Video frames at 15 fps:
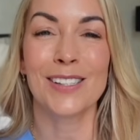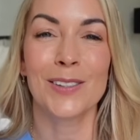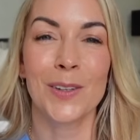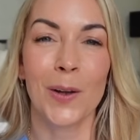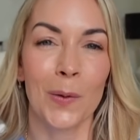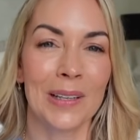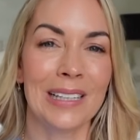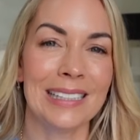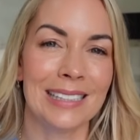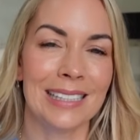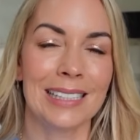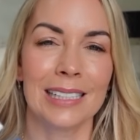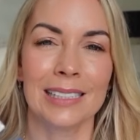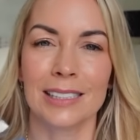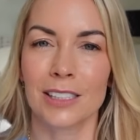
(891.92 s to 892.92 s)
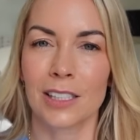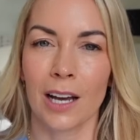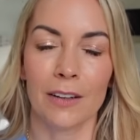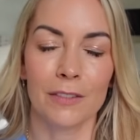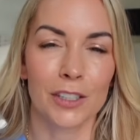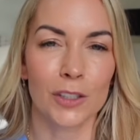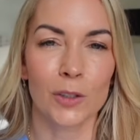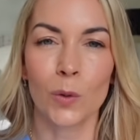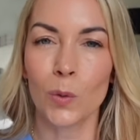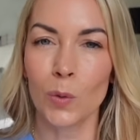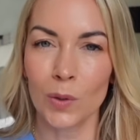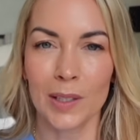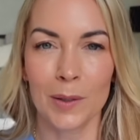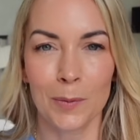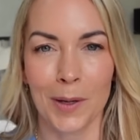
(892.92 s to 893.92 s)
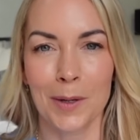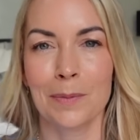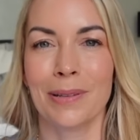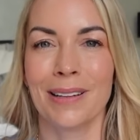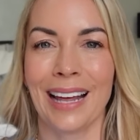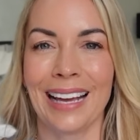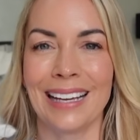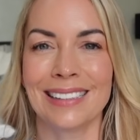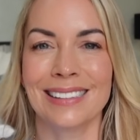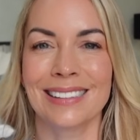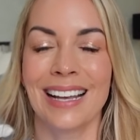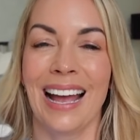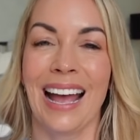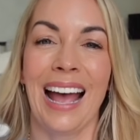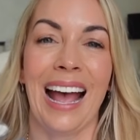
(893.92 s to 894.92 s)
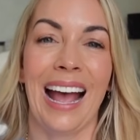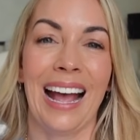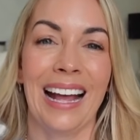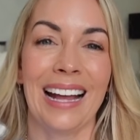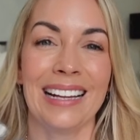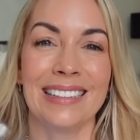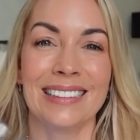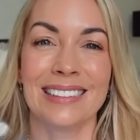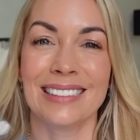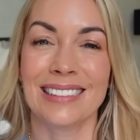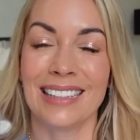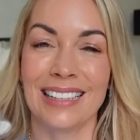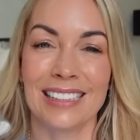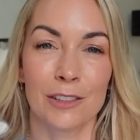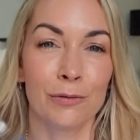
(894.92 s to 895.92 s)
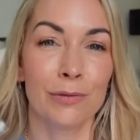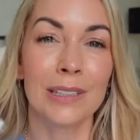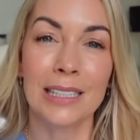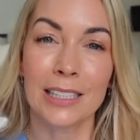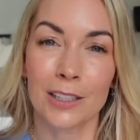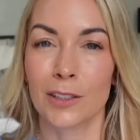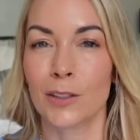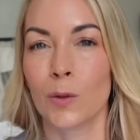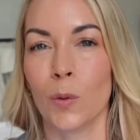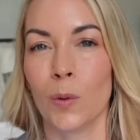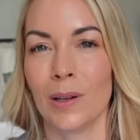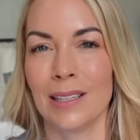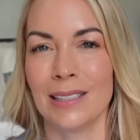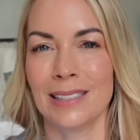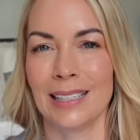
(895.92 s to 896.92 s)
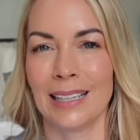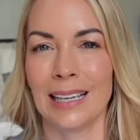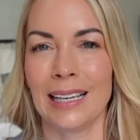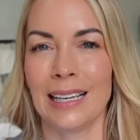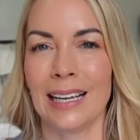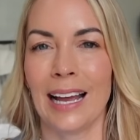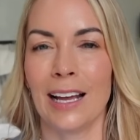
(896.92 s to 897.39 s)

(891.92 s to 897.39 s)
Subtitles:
so easy because it's kind of just all in one place, and it's really good quality.